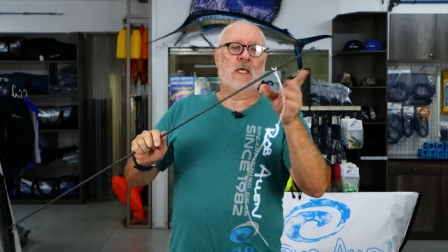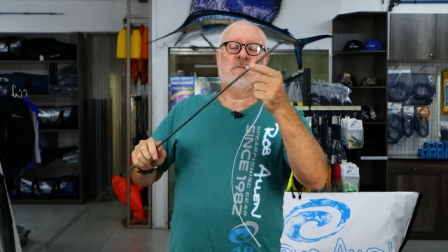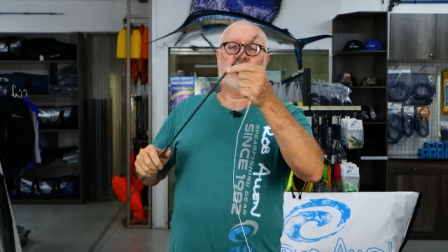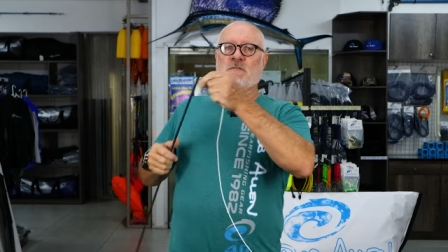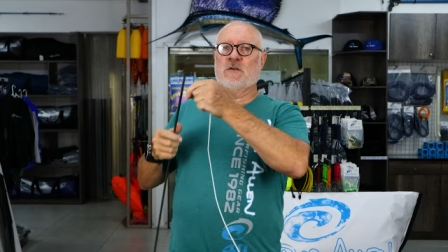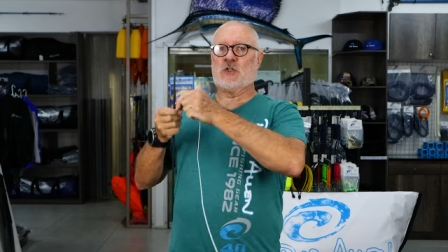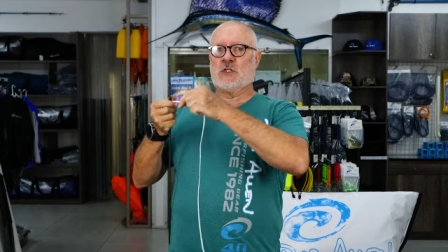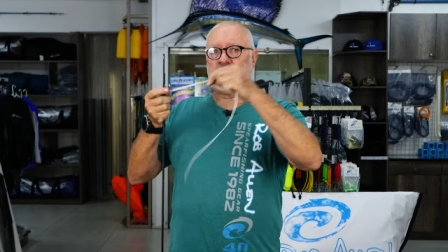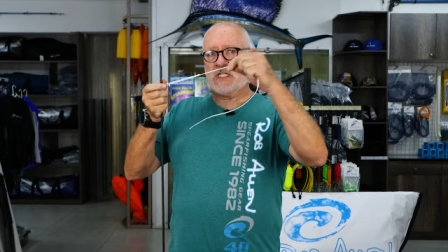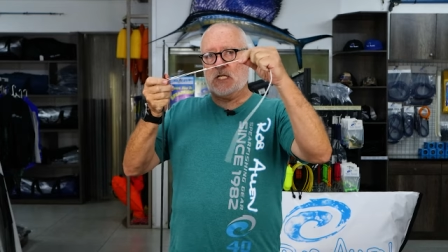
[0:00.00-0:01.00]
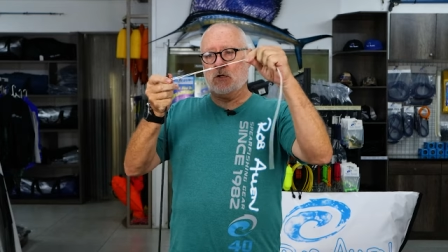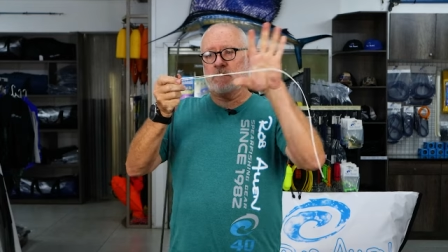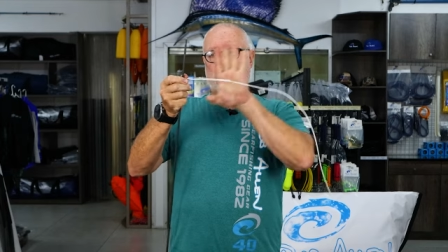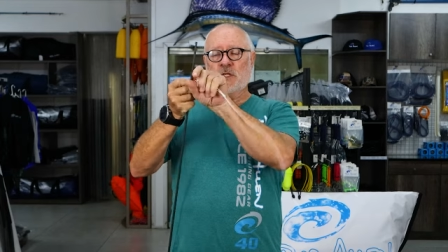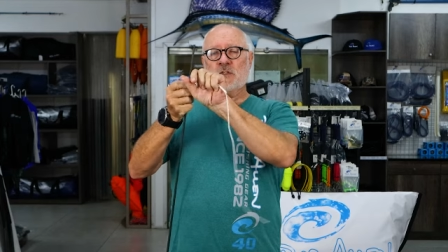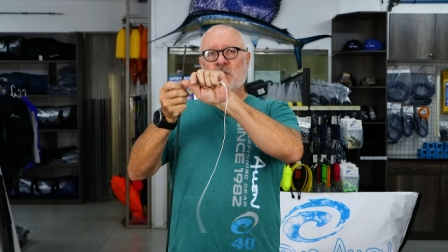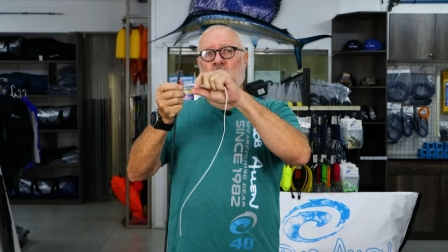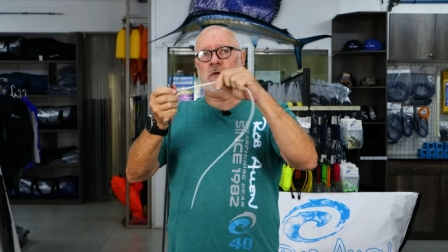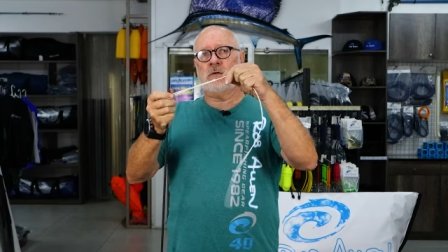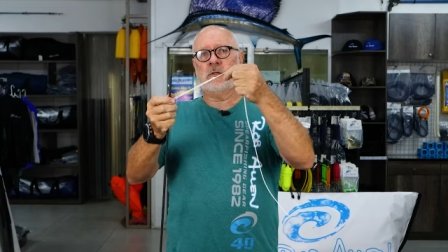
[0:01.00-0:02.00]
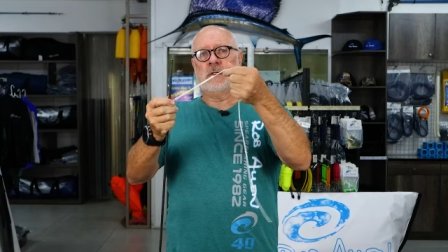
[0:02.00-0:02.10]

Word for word: if the fish is teed off in this zone,